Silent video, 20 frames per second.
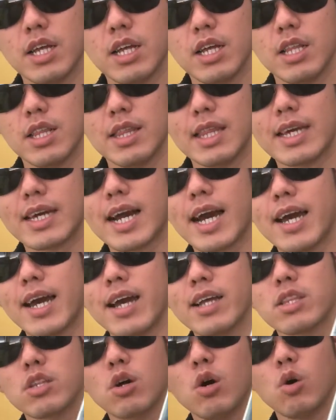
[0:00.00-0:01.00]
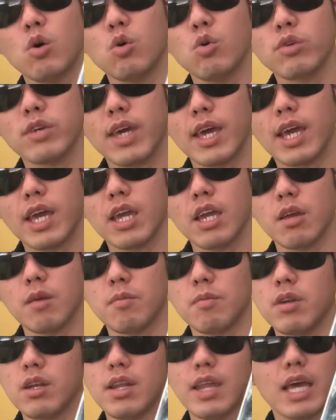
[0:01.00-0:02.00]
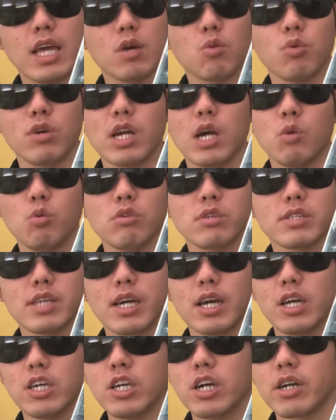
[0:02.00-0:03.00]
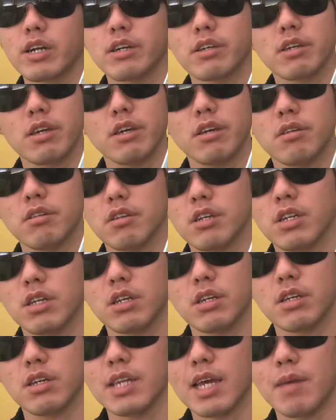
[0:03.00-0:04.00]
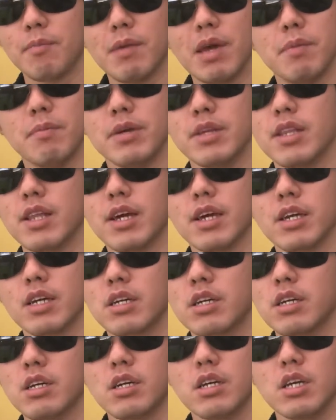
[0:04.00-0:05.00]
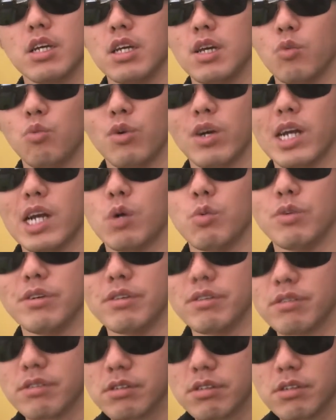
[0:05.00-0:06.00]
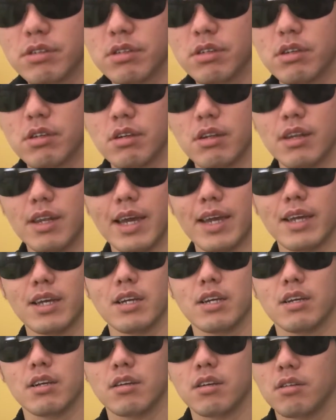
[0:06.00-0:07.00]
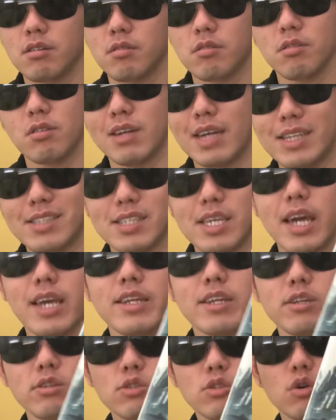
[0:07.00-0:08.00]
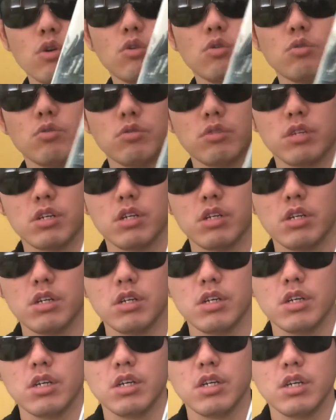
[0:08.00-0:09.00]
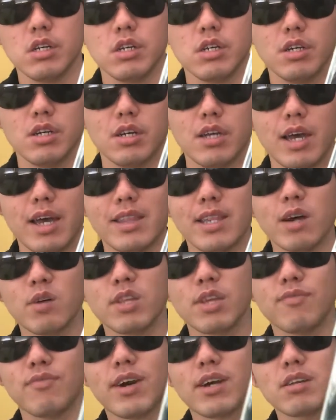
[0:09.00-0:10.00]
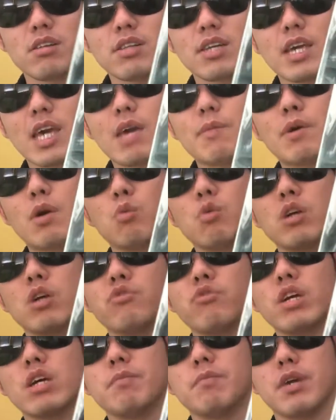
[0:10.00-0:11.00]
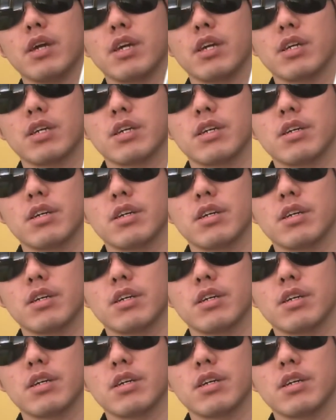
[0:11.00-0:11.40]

Like, I had the old game, like, when I was, like, a younger kid. Like, maybe, like, when I was, like 10 years old. And now they finally came out with a remake.